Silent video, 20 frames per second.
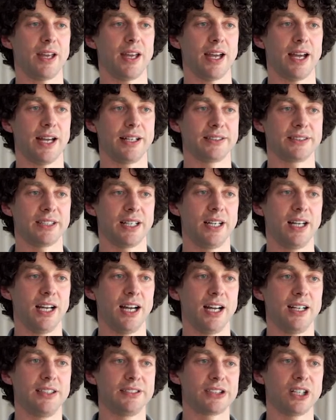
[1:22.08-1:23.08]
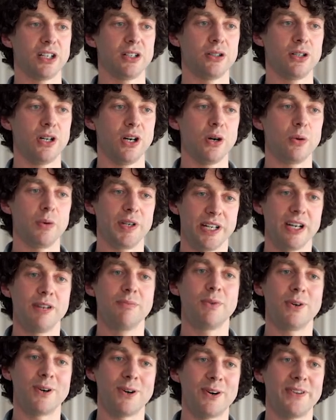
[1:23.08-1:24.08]
And so we know
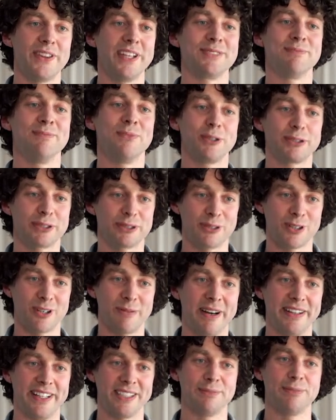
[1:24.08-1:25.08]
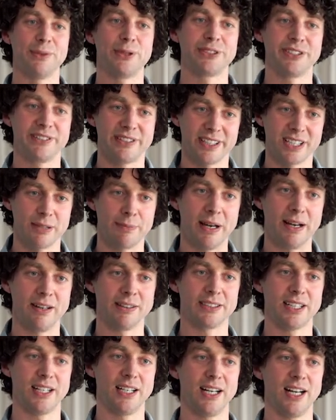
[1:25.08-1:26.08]
more, there's more to talk about, there's more to think
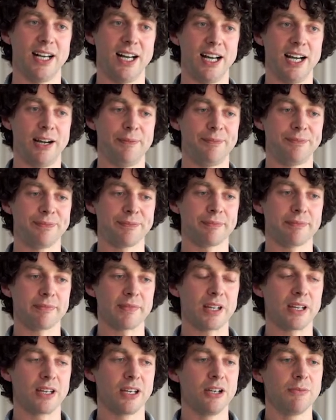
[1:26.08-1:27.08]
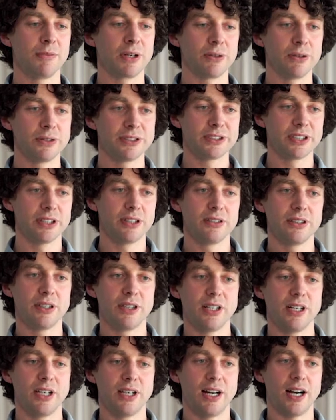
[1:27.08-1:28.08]
about. But also,
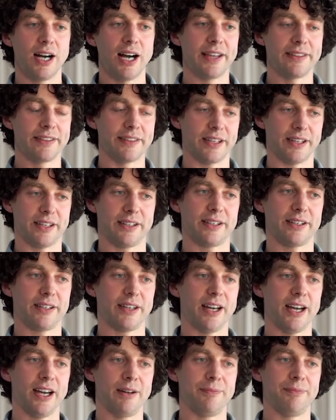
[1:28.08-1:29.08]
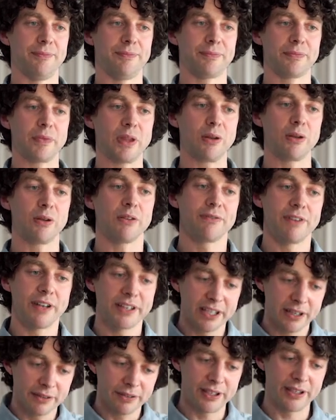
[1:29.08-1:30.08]
I think
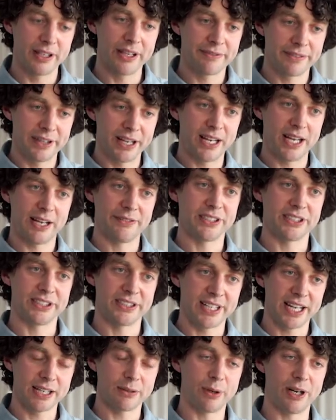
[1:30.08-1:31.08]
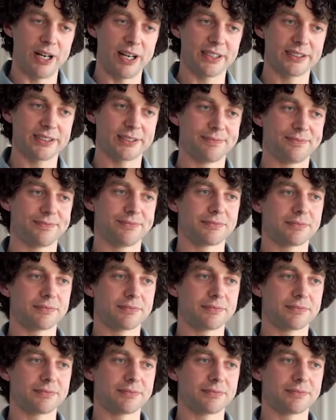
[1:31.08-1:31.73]
fungi live their lives as networks.